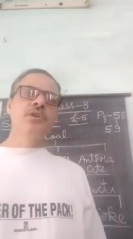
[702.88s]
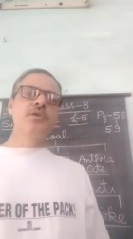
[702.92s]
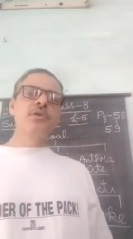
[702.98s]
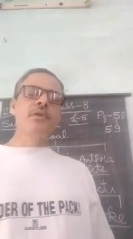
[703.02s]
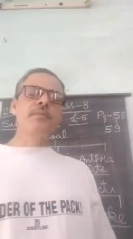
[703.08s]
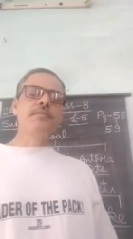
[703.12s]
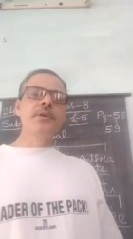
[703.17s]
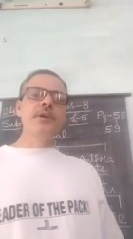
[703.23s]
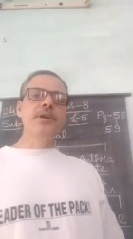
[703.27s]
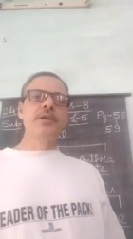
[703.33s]

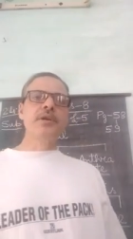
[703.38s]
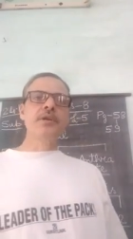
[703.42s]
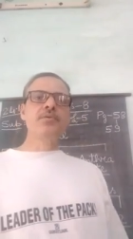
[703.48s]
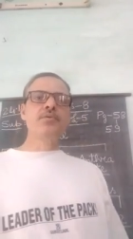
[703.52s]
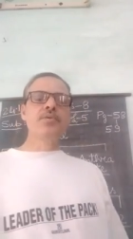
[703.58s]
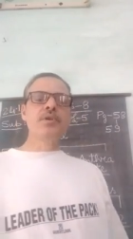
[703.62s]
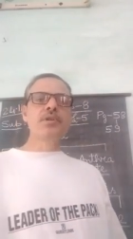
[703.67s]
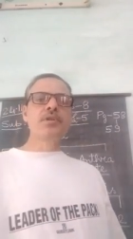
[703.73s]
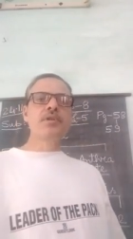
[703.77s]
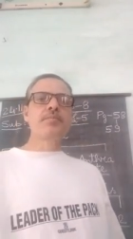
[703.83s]
obtained
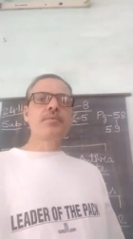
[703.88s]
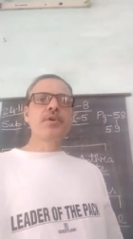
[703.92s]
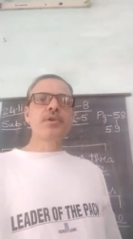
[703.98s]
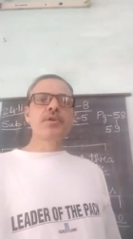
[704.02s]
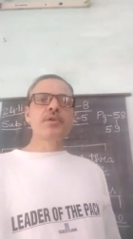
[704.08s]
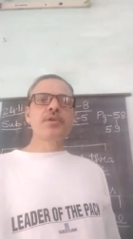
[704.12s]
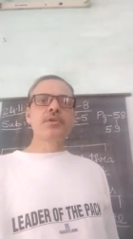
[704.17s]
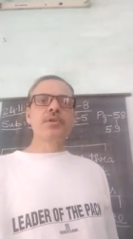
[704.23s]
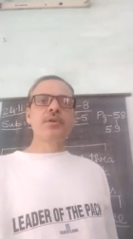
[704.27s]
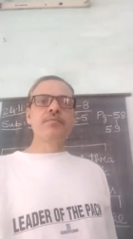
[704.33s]
during the
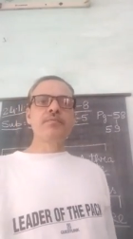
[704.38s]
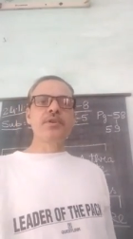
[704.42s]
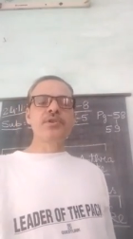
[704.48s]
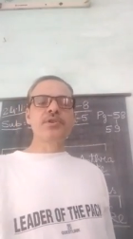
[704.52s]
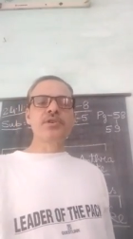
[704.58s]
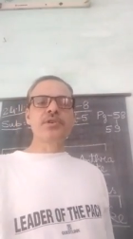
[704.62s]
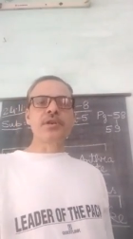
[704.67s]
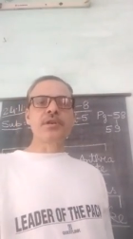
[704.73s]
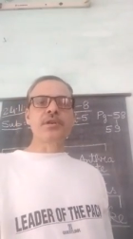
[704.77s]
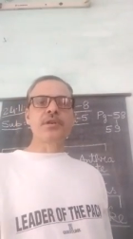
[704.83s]
process of
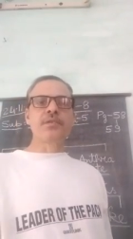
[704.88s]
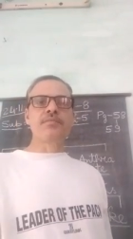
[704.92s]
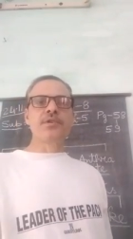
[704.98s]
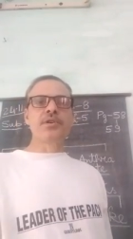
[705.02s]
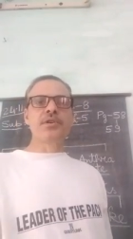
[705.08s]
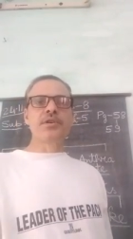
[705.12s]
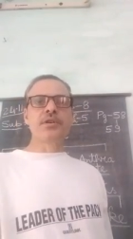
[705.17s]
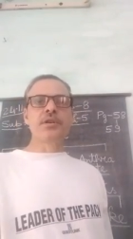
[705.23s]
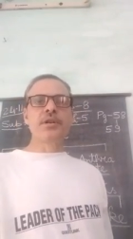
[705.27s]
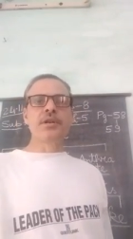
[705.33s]
destructive
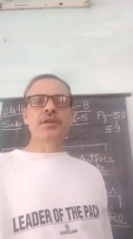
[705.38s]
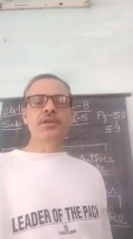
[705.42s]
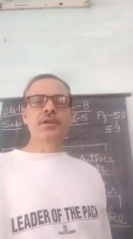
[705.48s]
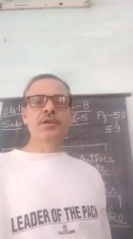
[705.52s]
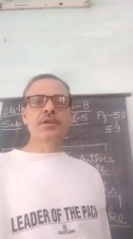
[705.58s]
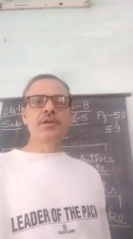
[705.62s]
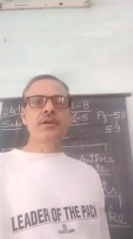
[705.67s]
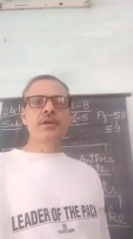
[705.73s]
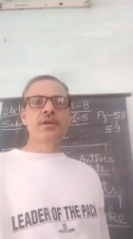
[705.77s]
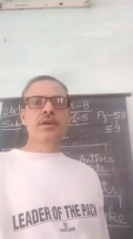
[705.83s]

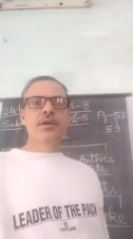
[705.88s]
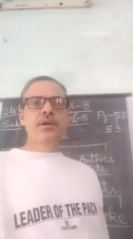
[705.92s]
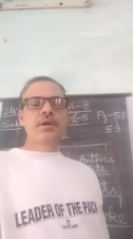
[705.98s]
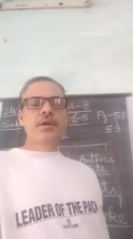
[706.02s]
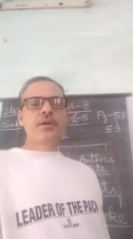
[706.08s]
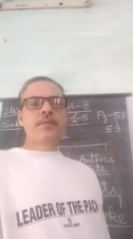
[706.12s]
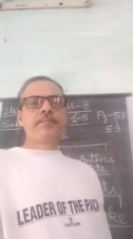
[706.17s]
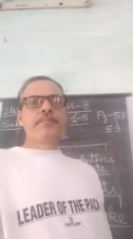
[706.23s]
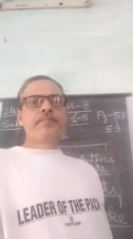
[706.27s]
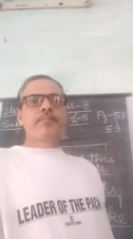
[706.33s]
distillation
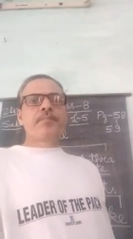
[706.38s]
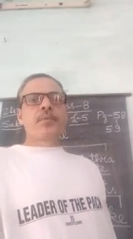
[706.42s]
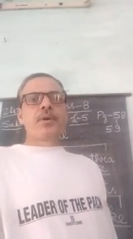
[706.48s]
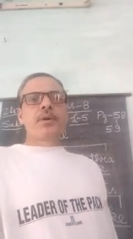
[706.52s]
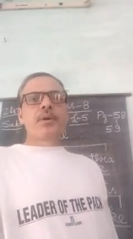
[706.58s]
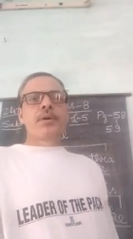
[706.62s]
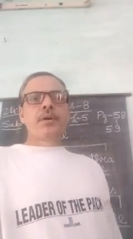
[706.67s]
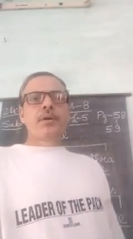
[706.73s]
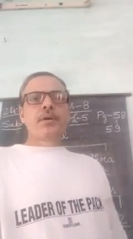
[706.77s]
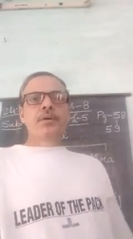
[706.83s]

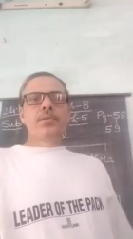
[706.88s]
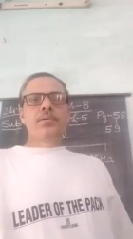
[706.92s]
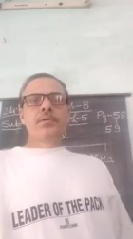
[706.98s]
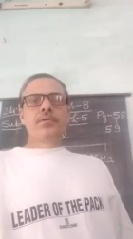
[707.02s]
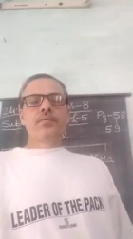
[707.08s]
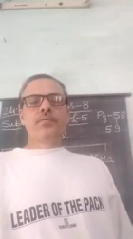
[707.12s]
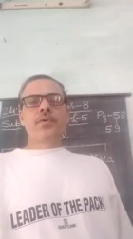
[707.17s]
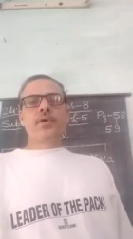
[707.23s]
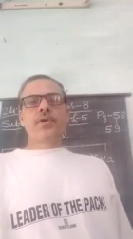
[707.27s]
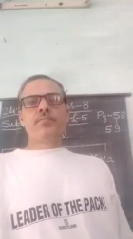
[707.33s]

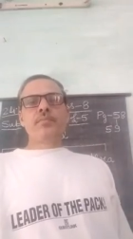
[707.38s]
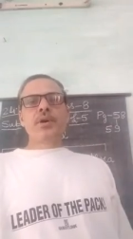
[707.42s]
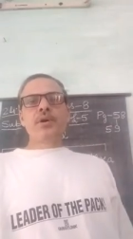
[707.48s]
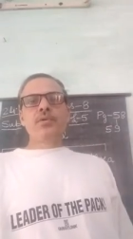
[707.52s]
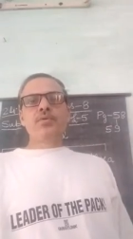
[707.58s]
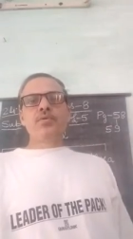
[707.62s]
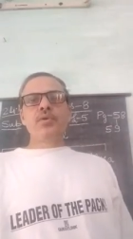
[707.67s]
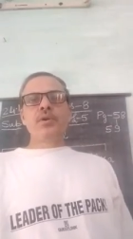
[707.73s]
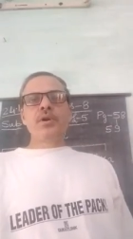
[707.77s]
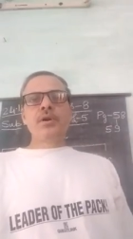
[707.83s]
from the
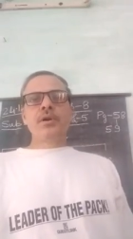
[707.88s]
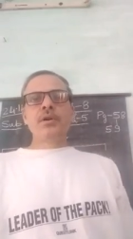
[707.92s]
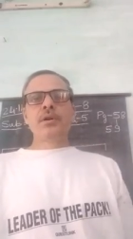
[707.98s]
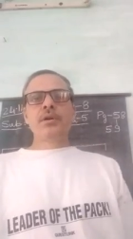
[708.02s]
coal